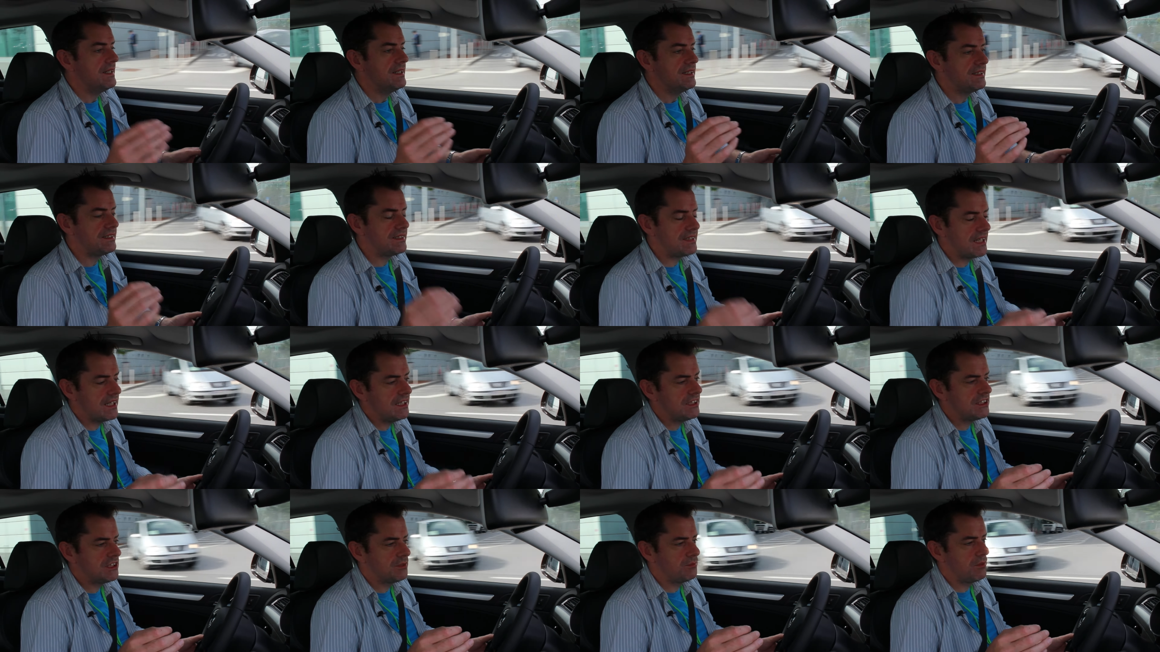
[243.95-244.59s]

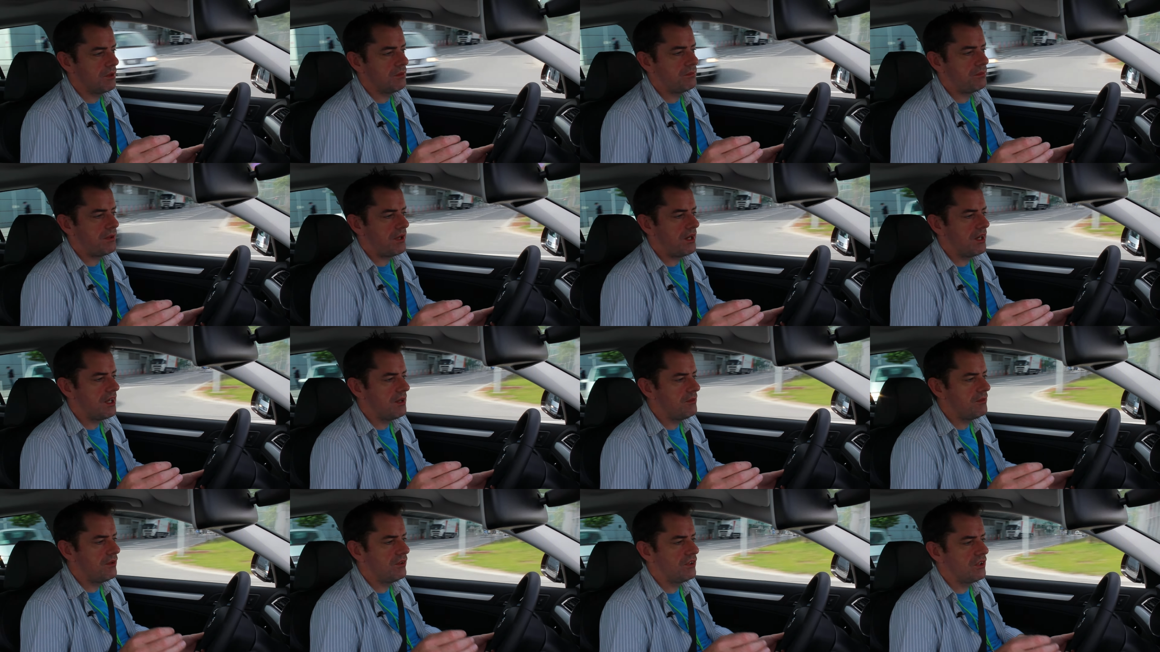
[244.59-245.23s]
Sensible
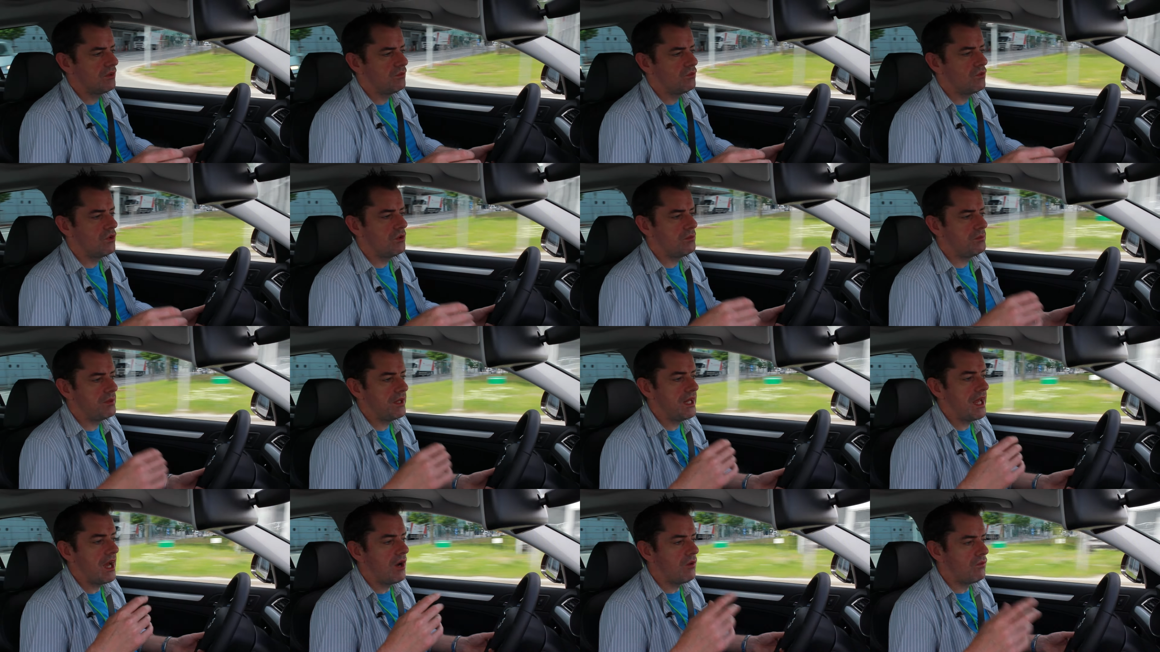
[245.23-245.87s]
buy among them will
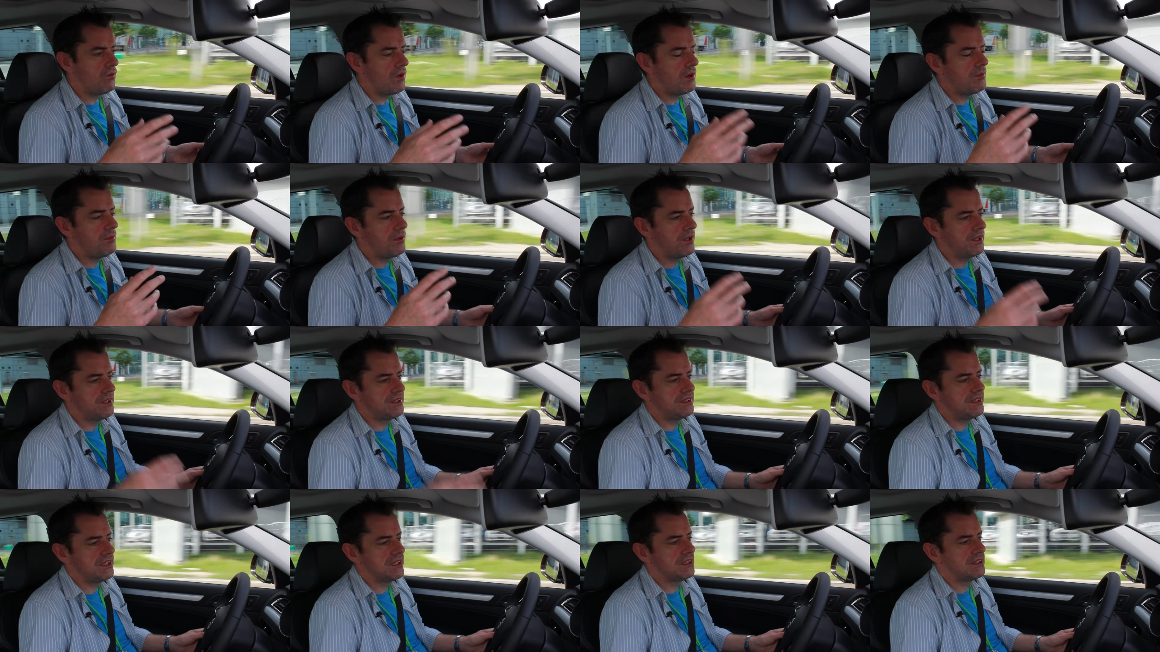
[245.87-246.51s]
be a
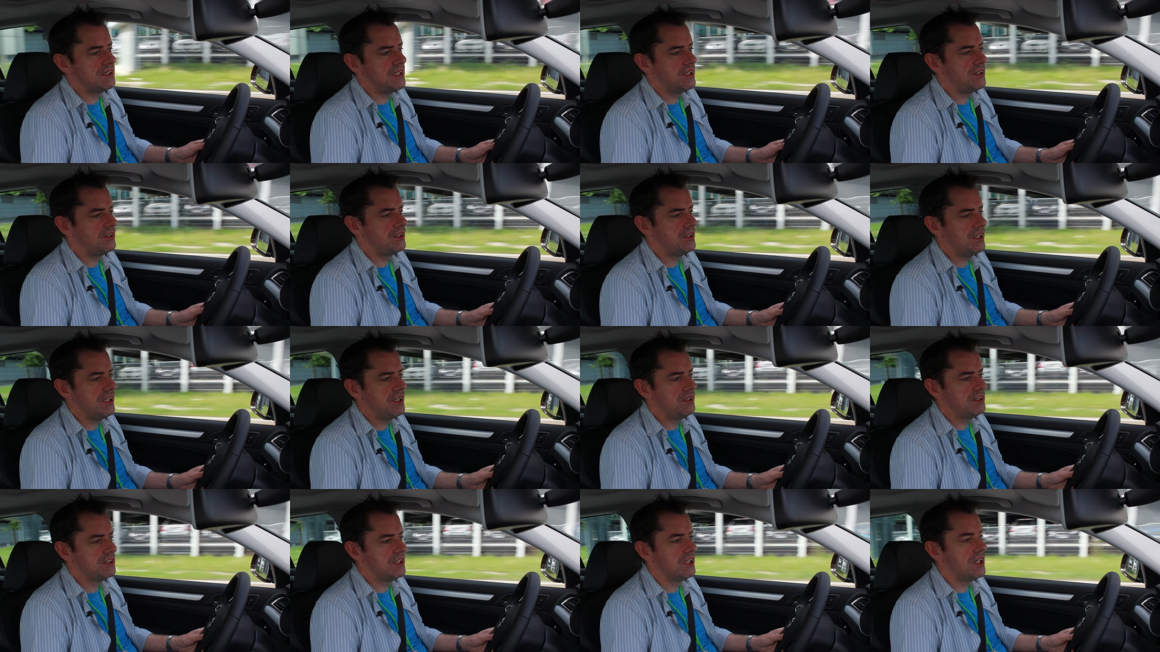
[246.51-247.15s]
1.6 litre
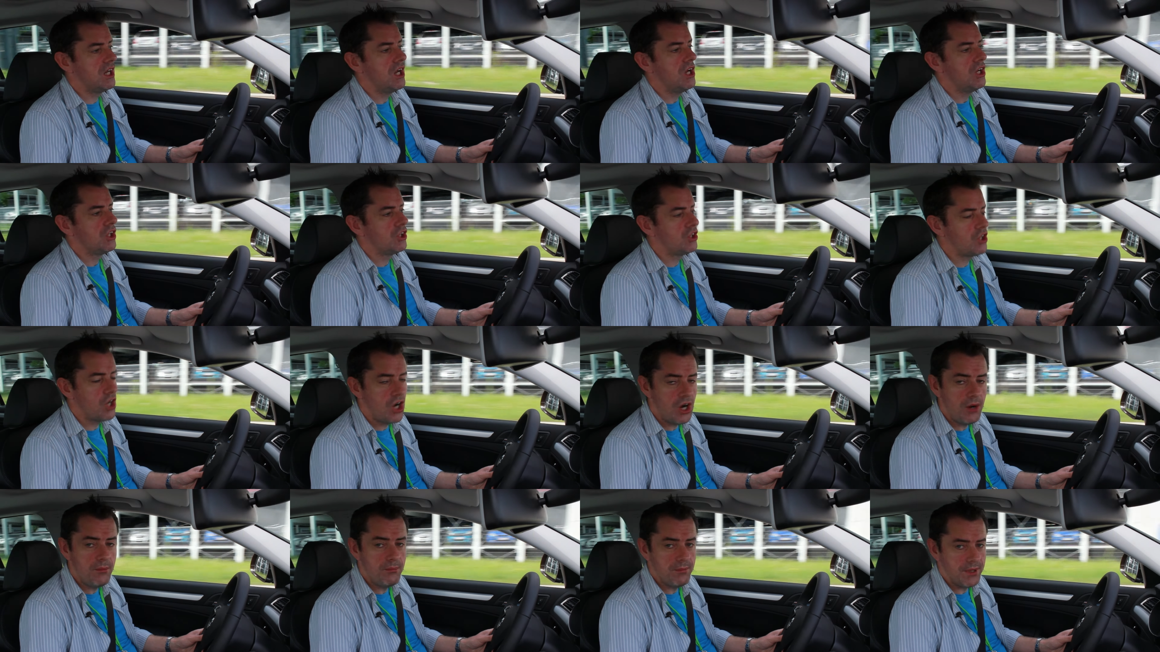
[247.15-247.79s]
diesel
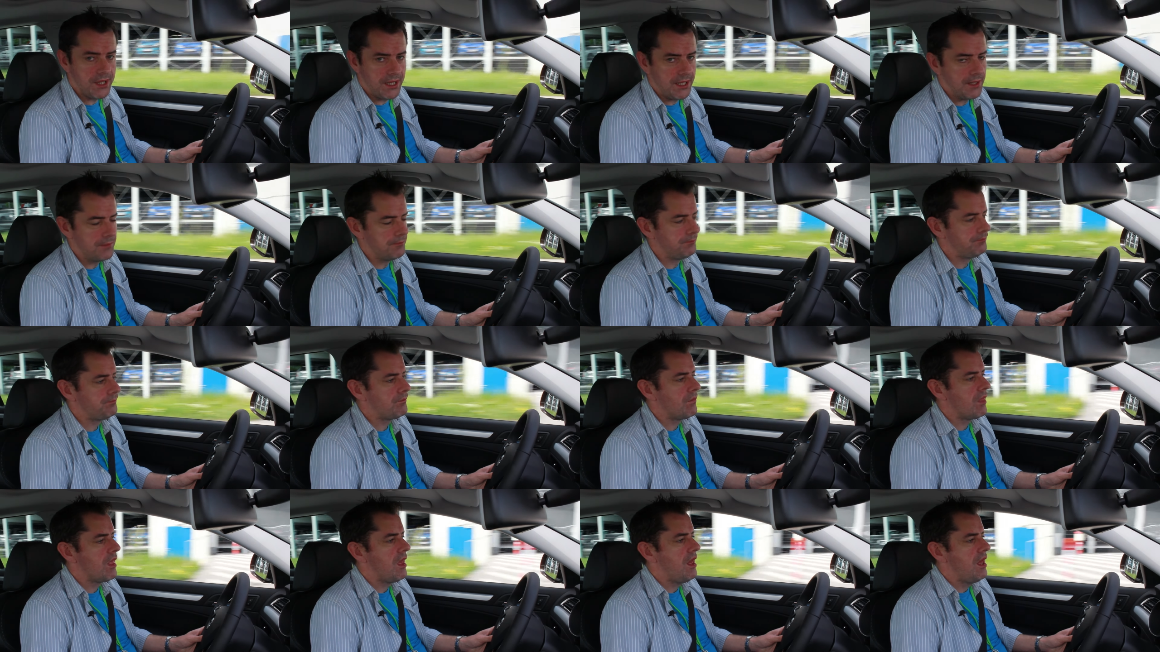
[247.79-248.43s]
combi.
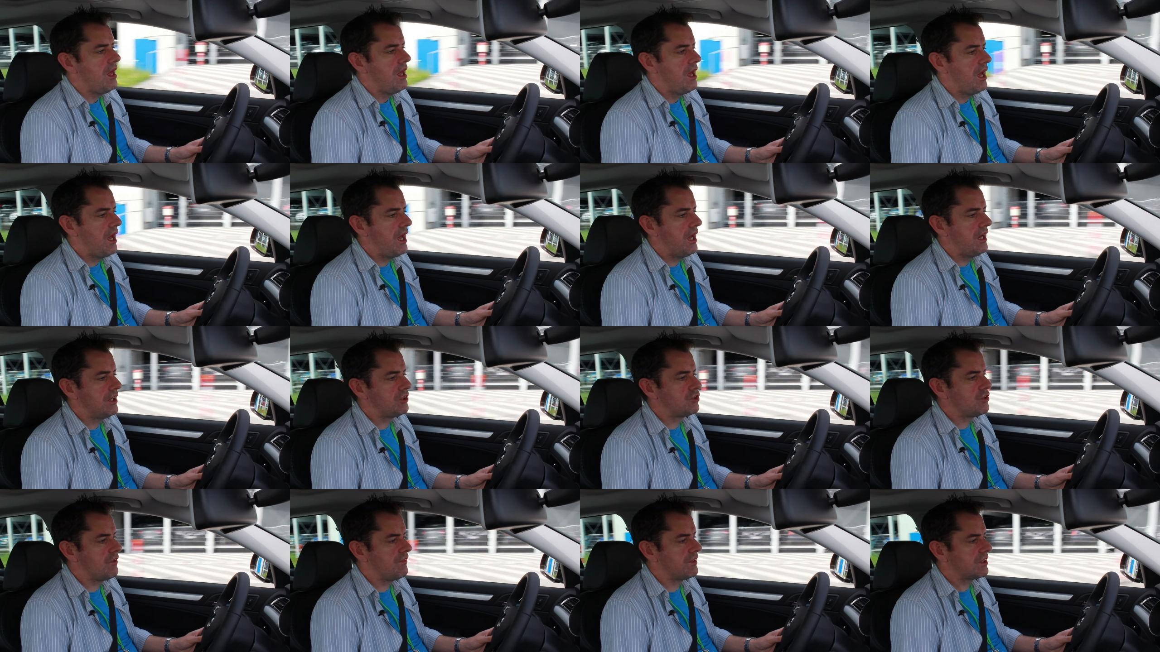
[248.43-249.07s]

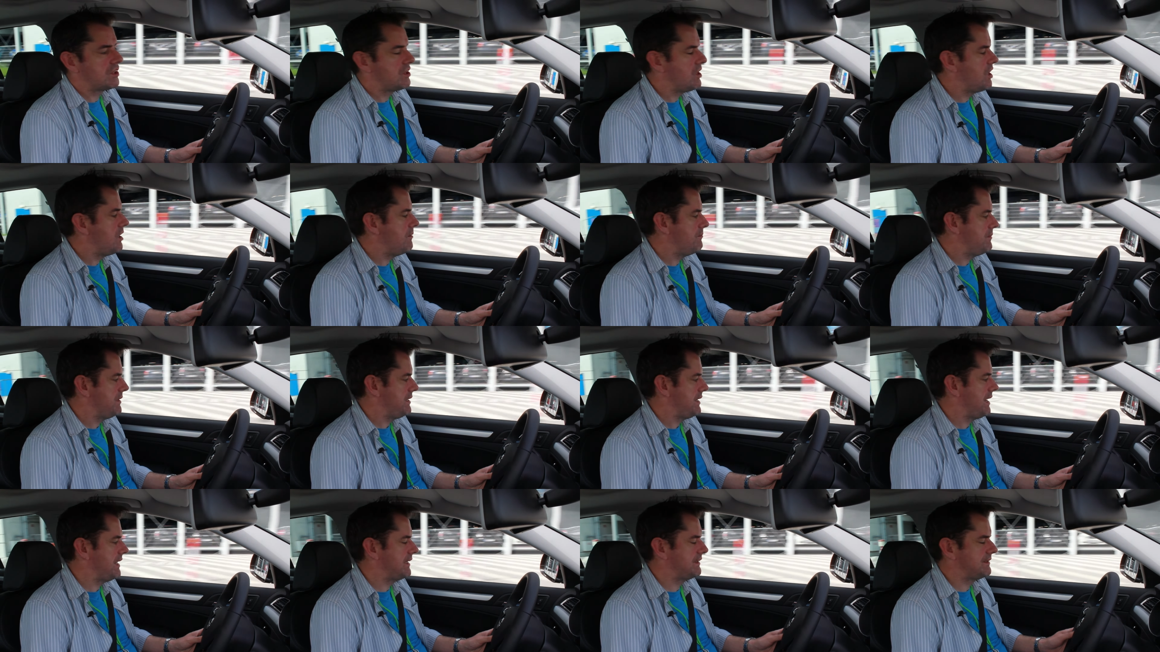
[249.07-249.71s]
Drove a
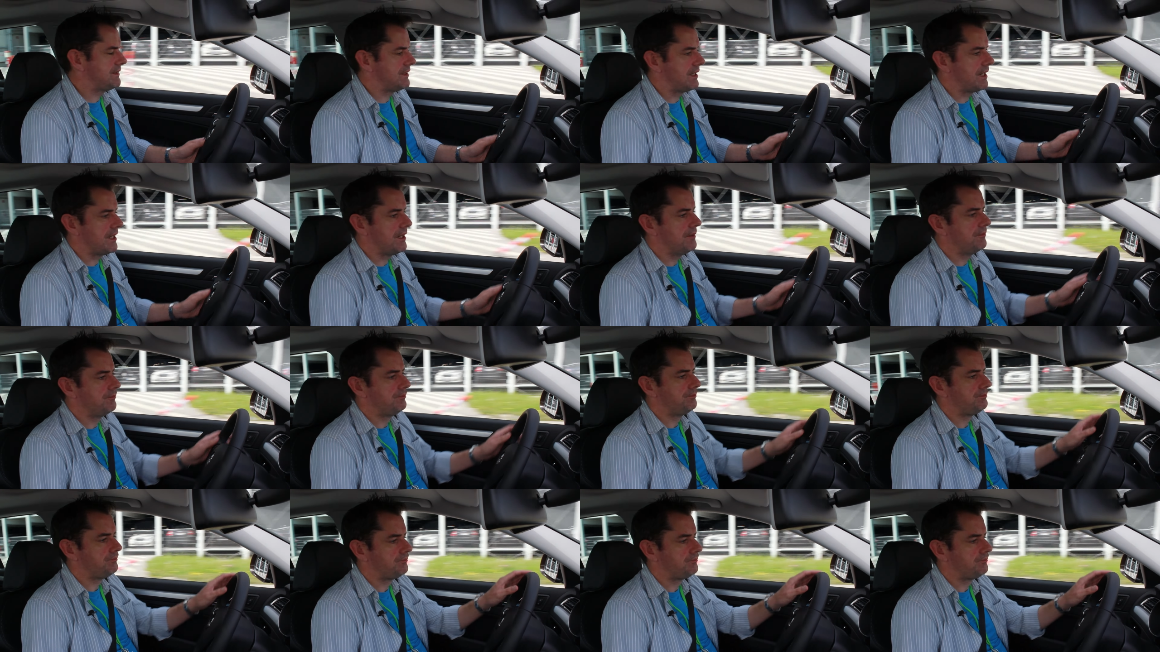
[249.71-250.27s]
combi yesterday,